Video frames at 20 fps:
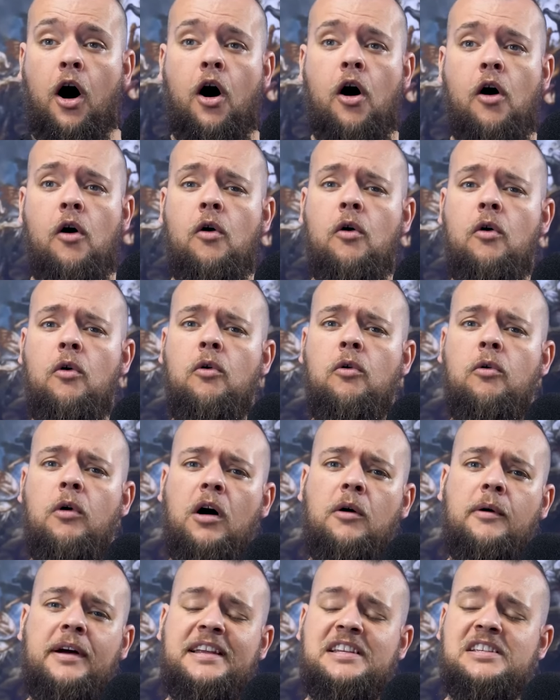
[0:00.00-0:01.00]
Oh,
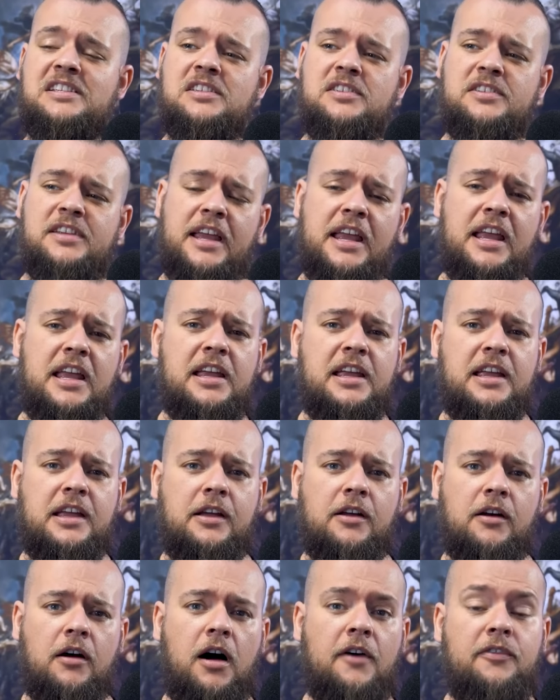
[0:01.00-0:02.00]
I
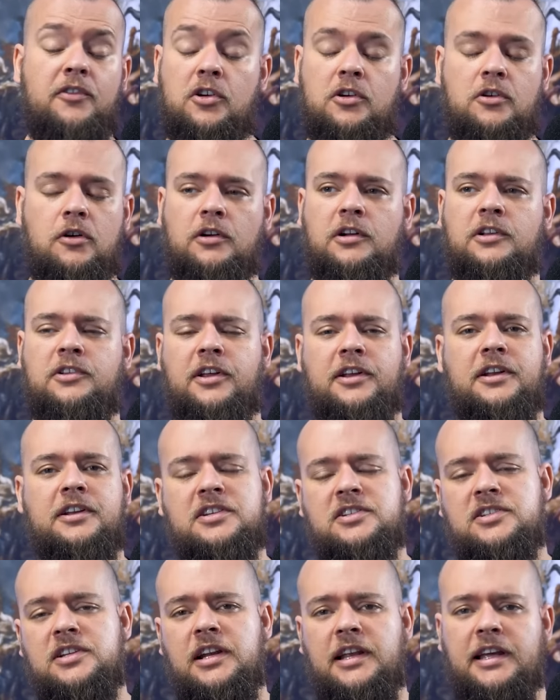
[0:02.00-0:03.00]
see. I've gone and done a
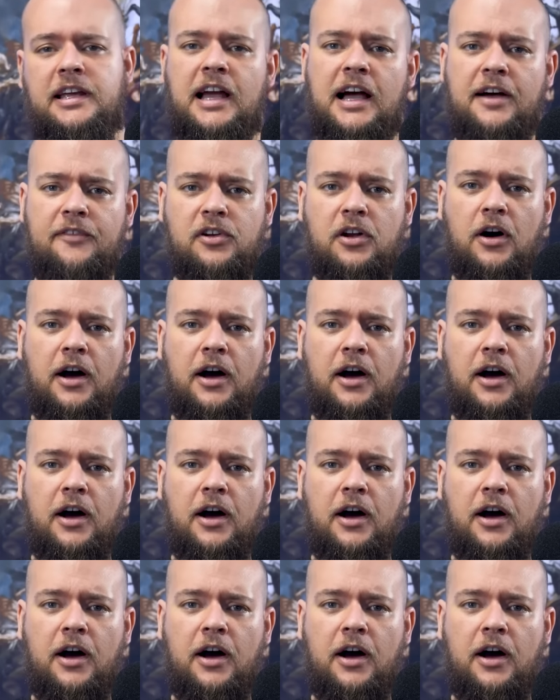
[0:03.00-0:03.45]
silly, haven't